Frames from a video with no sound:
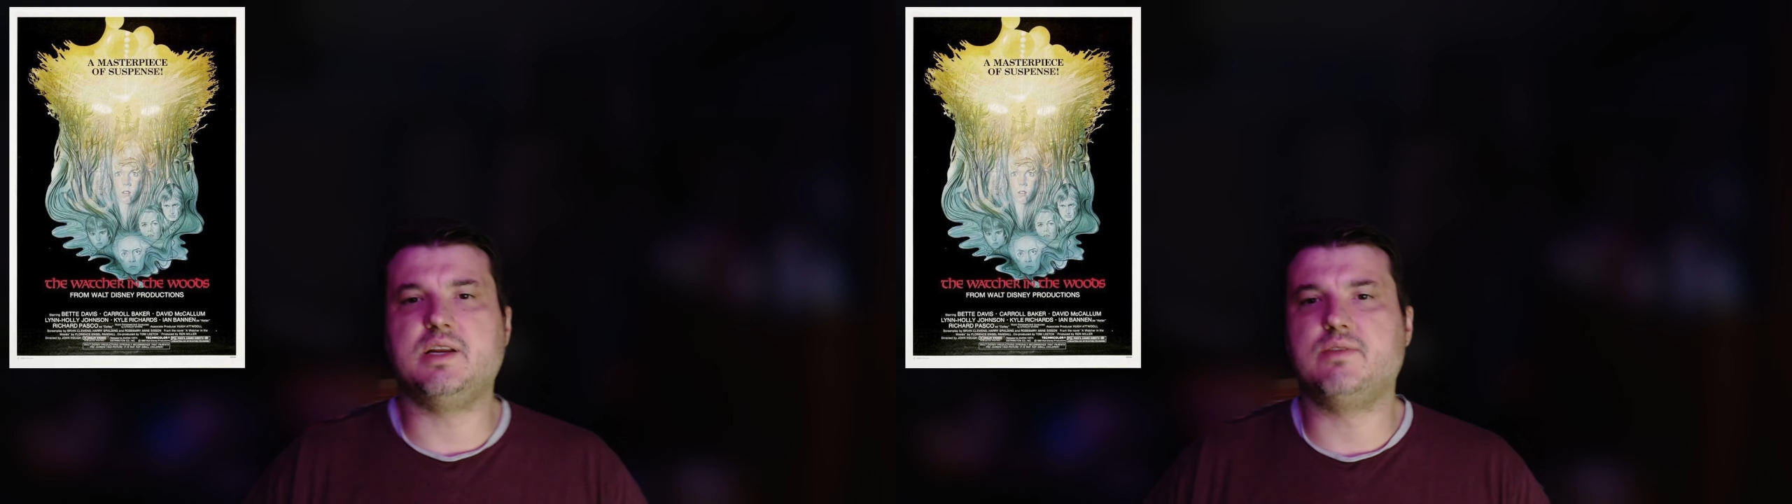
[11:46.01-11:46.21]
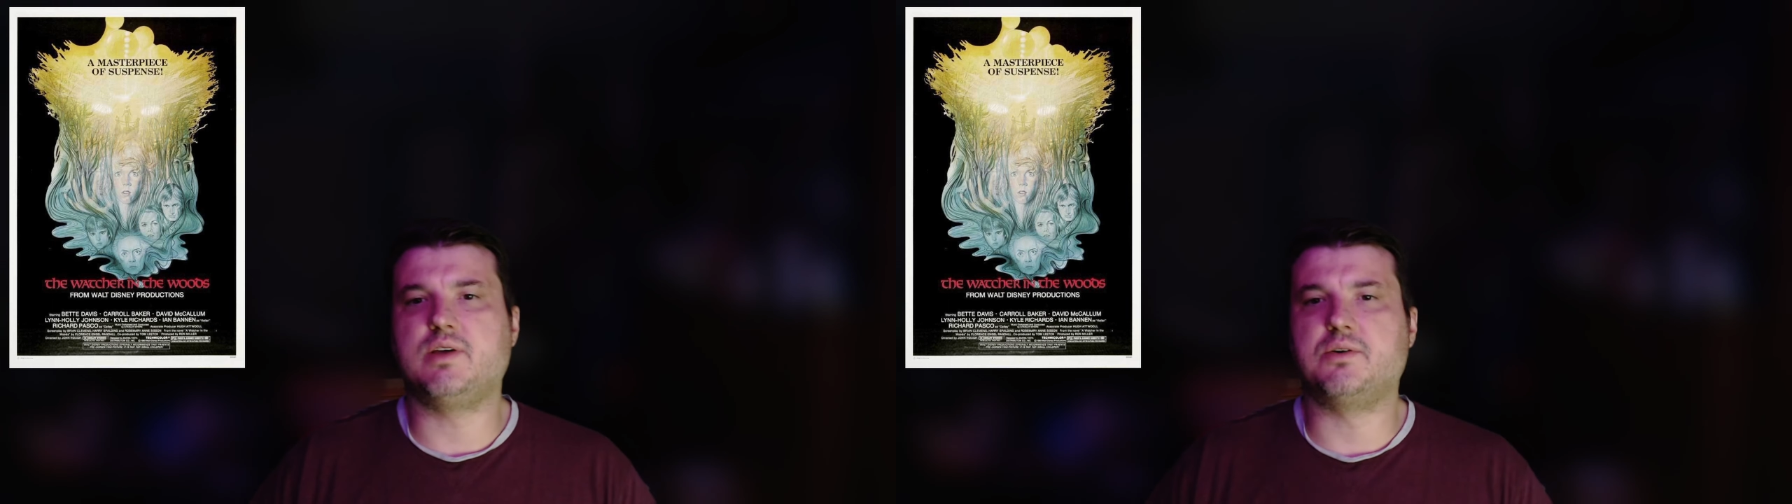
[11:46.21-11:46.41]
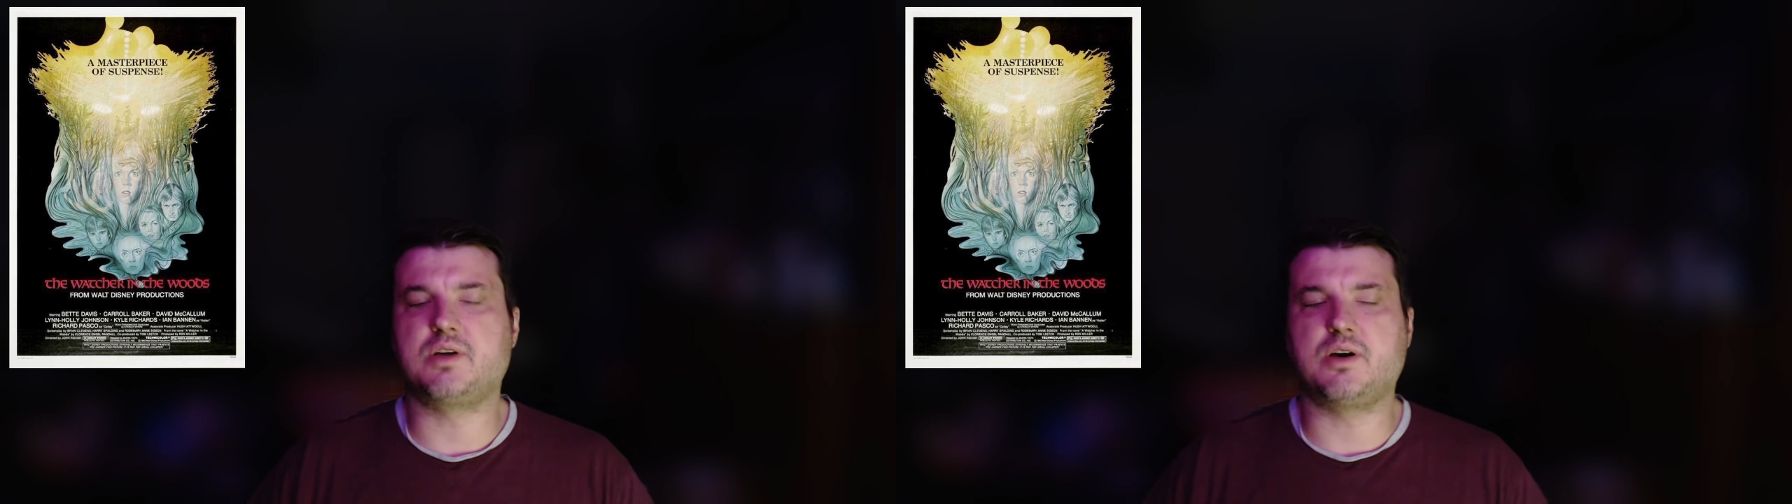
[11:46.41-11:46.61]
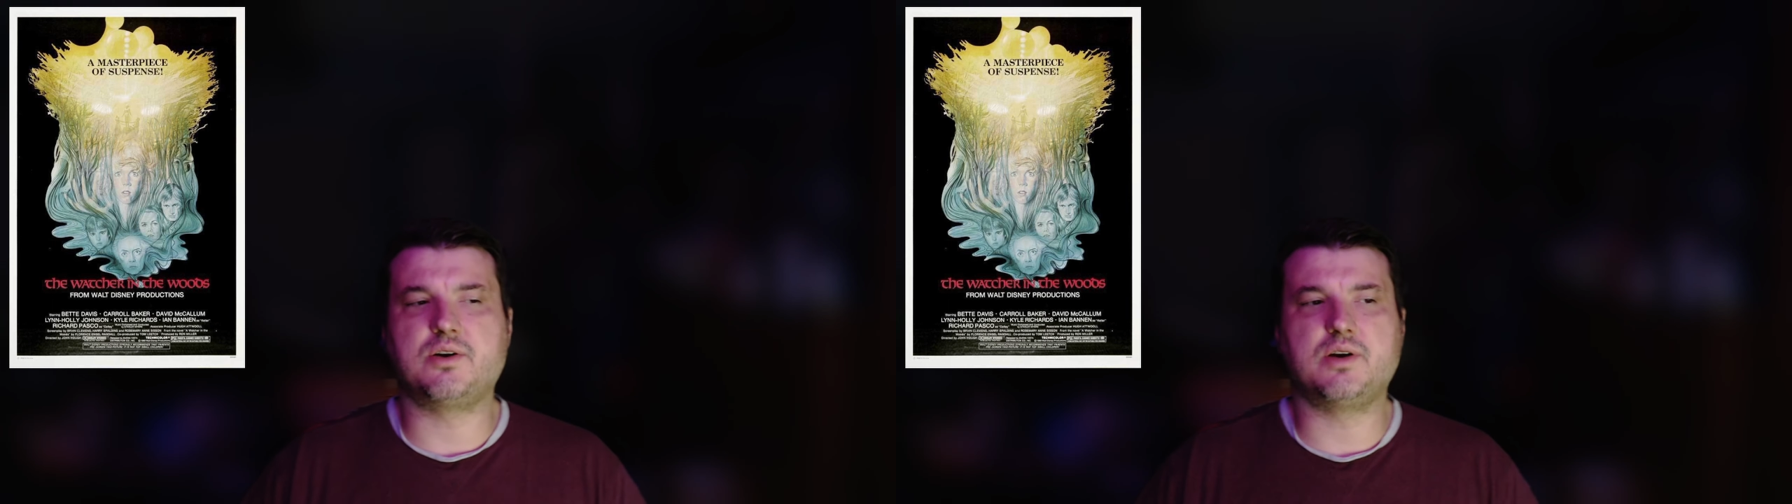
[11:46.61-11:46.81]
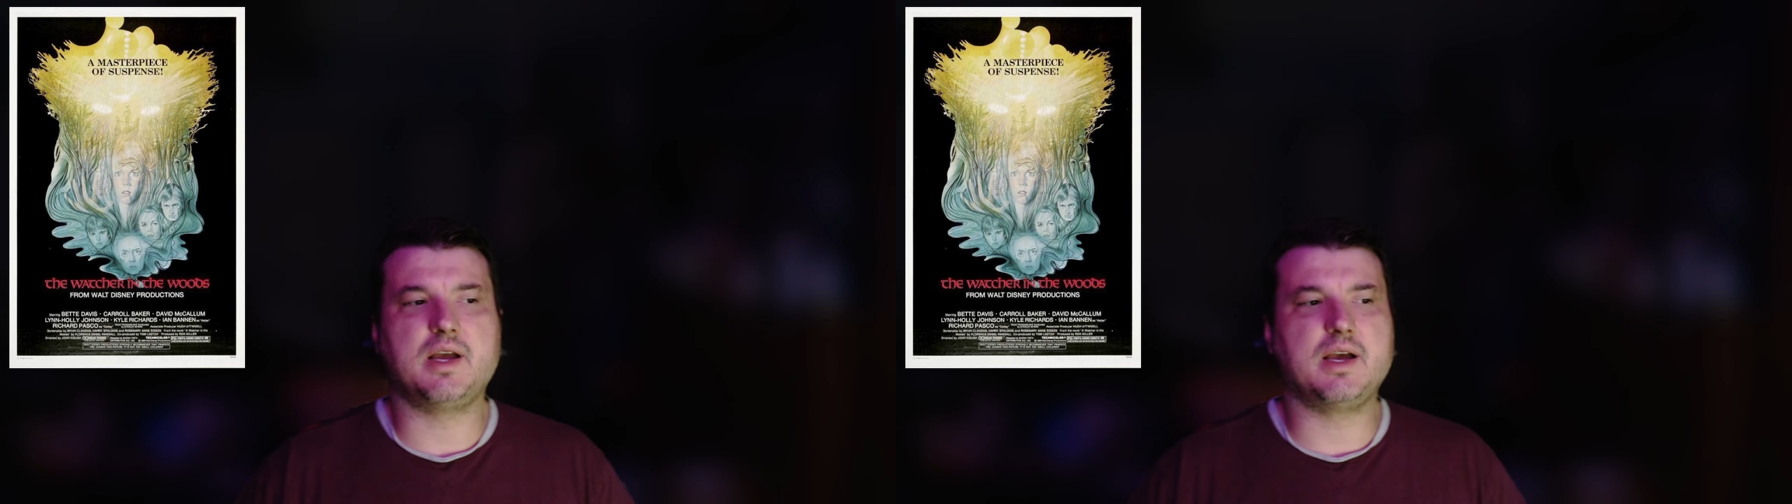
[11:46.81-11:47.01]
of that her
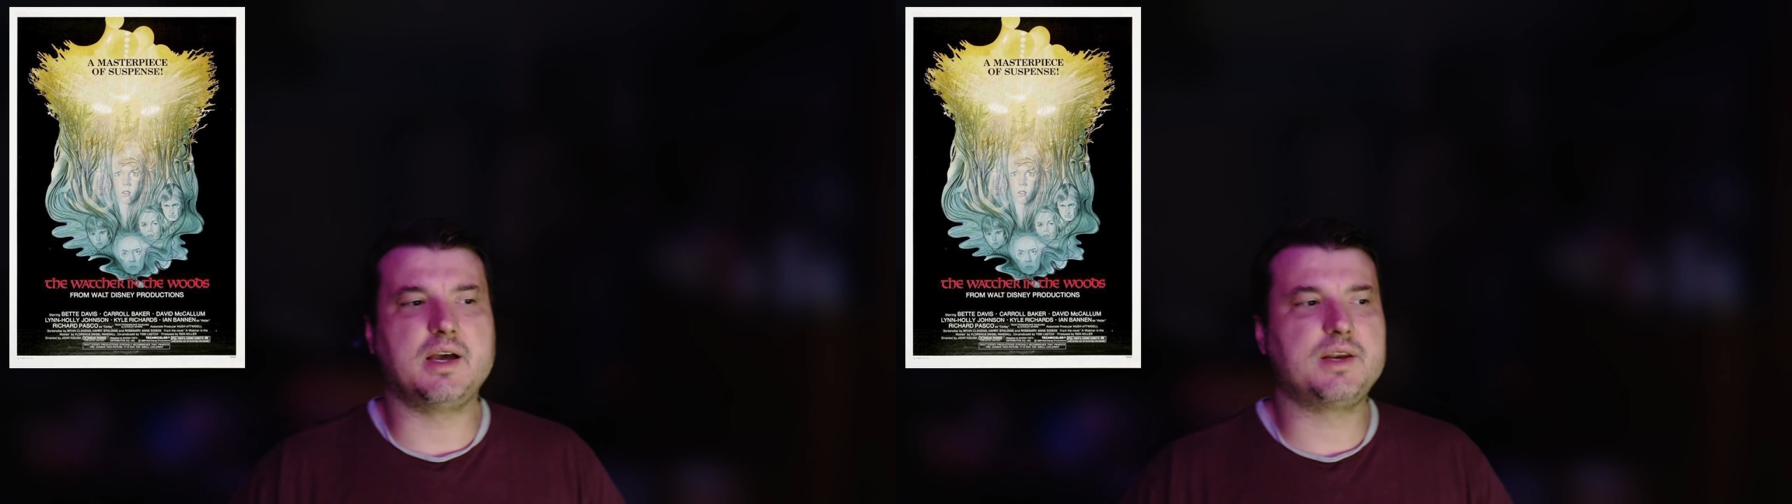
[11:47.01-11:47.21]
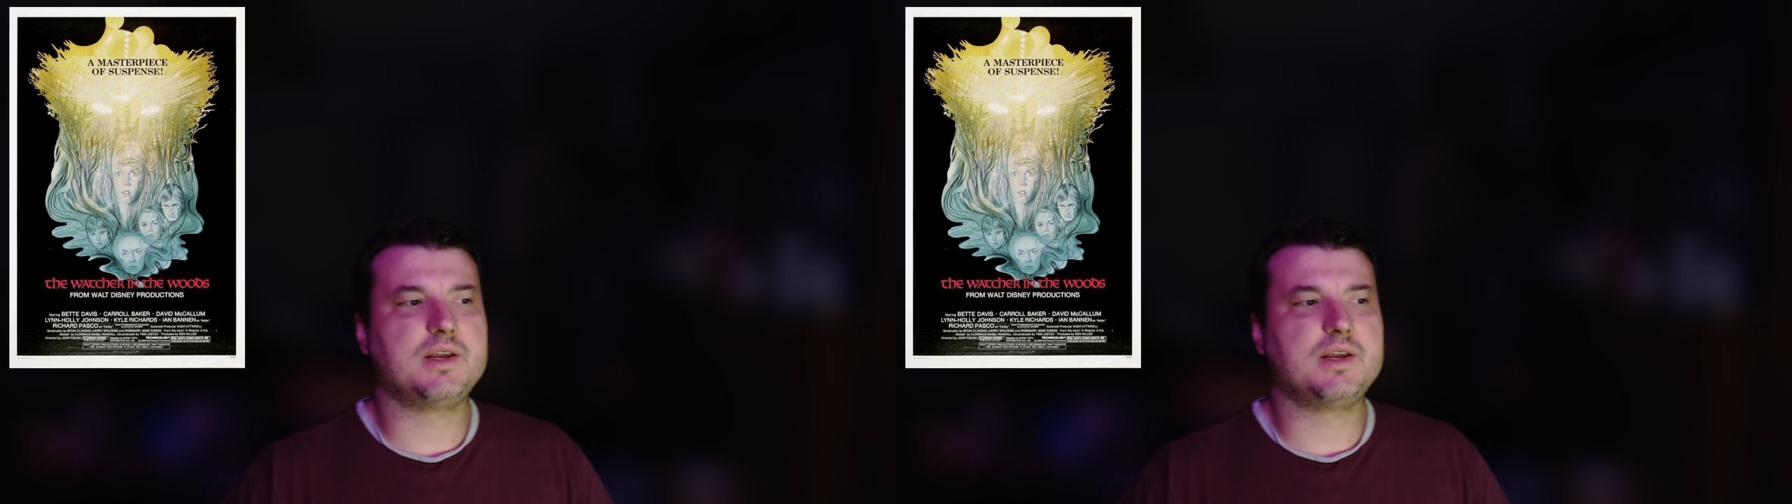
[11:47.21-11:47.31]
daughter had.